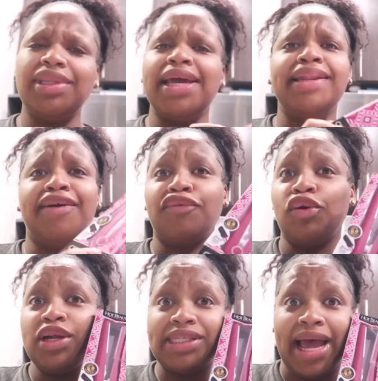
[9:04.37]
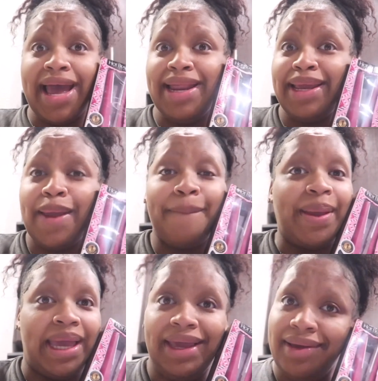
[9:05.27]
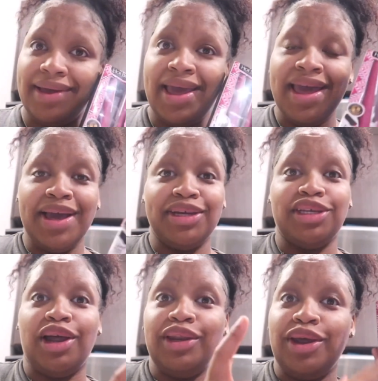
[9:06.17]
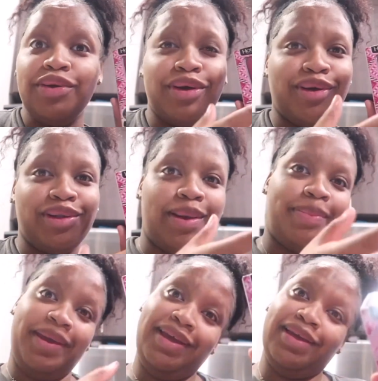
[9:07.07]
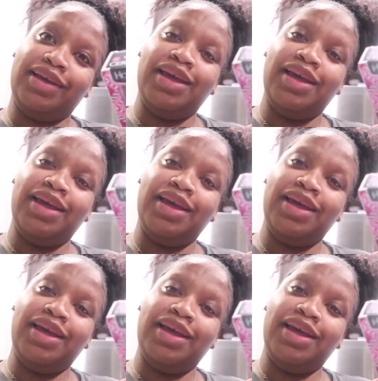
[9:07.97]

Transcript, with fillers: And of course, I had to get pink, because y'all know your girl love pink.